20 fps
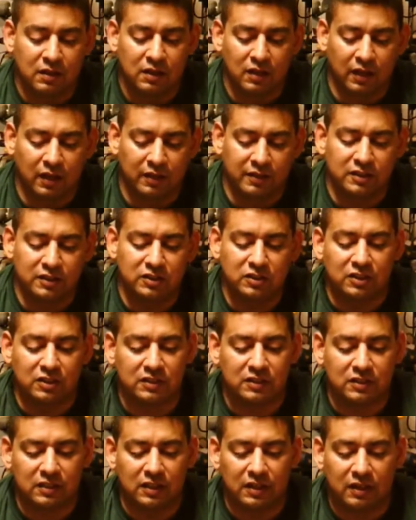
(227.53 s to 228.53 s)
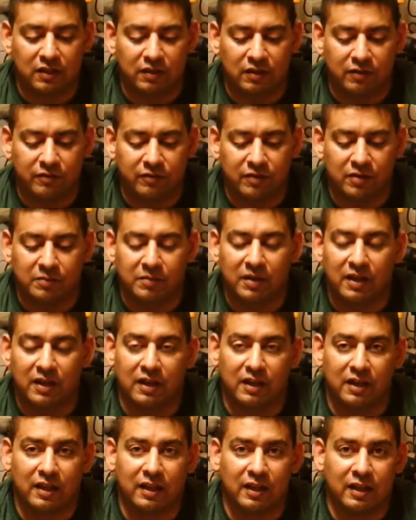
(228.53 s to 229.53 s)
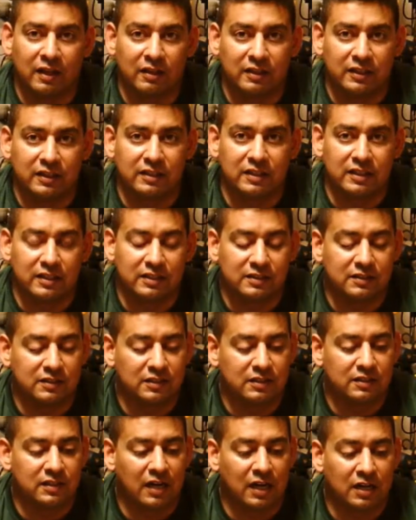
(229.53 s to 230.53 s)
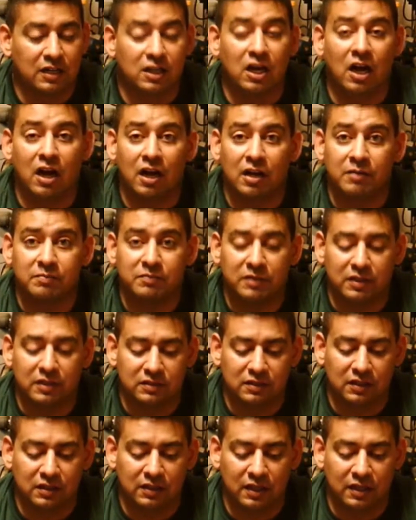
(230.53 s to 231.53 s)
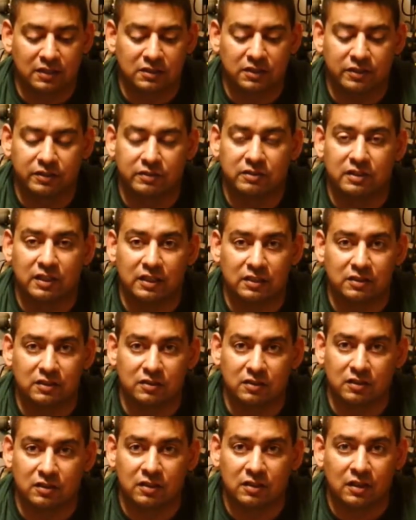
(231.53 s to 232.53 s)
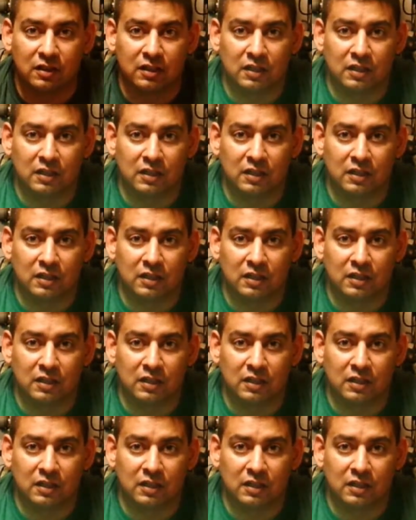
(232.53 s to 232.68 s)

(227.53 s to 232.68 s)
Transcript: And this is just from LEDZ.com. It's a nice little tester.